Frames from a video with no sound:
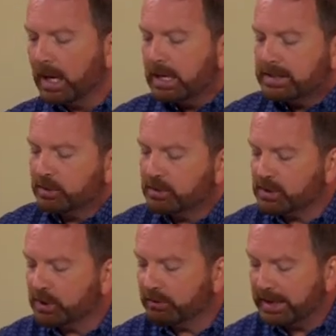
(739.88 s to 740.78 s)
So to
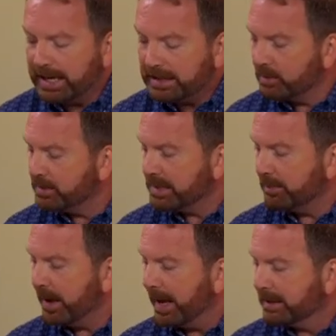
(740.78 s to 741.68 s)
create those
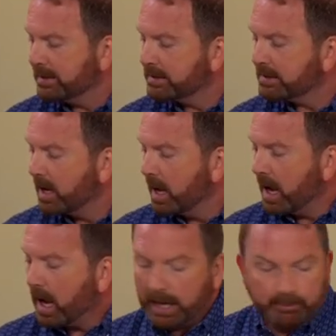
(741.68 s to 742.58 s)
zip ends,
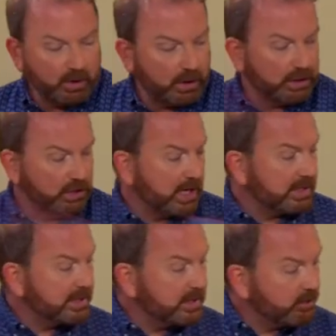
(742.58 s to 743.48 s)
I'm gonna
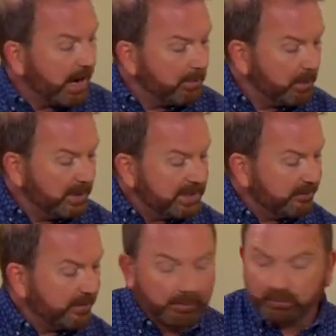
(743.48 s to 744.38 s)
just grab a piece of
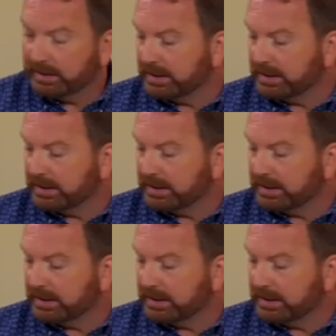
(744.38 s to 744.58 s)
fabric.